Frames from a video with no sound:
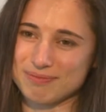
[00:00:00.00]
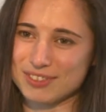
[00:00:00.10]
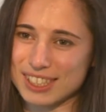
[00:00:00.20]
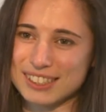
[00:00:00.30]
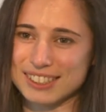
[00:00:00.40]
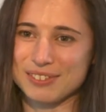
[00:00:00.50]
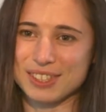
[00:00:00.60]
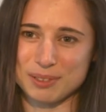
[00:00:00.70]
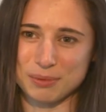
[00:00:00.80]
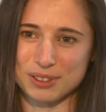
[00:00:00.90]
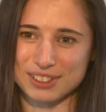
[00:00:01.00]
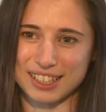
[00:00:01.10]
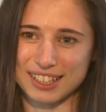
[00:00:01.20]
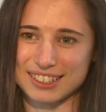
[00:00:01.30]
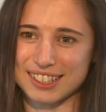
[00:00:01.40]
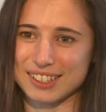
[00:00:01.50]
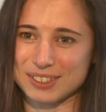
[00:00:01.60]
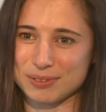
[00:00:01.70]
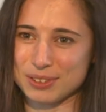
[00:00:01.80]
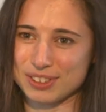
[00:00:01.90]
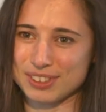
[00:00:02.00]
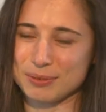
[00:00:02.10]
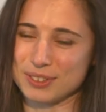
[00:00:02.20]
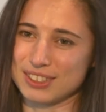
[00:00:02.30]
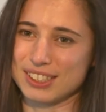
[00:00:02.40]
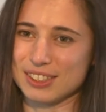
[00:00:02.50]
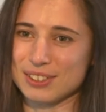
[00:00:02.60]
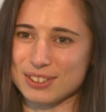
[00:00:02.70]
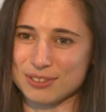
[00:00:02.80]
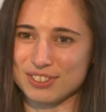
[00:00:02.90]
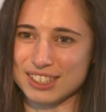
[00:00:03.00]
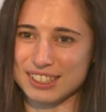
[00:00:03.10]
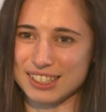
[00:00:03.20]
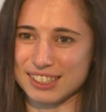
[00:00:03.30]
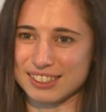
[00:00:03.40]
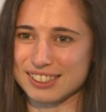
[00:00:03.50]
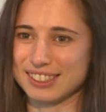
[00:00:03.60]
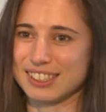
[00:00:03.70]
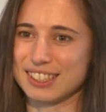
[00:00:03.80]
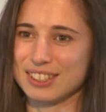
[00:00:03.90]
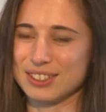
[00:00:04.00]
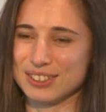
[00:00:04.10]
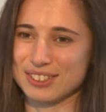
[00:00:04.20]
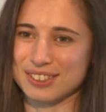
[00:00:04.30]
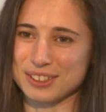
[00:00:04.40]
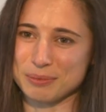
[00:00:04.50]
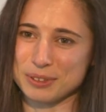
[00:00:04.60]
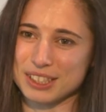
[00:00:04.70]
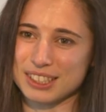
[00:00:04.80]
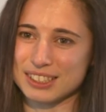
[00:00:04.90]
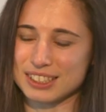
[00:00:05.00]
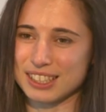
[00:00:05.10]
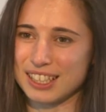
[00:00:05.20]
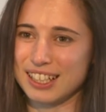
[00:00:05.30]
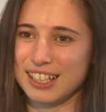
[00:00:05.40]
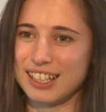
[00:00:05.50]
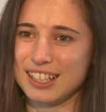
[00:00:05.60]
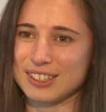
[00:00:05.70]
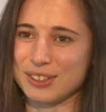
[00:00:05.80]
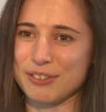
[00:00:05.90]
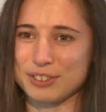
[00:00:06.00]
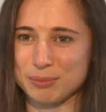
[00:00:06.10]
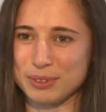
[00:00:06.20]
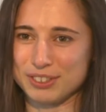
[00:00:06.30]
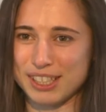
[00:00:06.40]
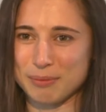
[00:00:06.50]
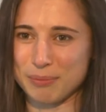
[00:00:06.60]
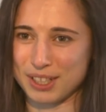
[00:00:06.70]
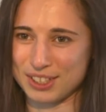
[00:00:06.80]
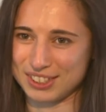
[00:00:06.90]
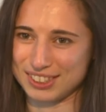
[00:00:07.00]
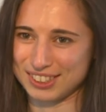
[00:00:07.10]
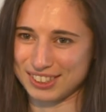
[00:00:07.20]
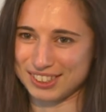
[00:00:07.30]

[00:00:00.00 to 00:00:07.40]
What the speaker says: relatively small-size artwork, because there are lots of details I need to incorporate. So I have to be really patient.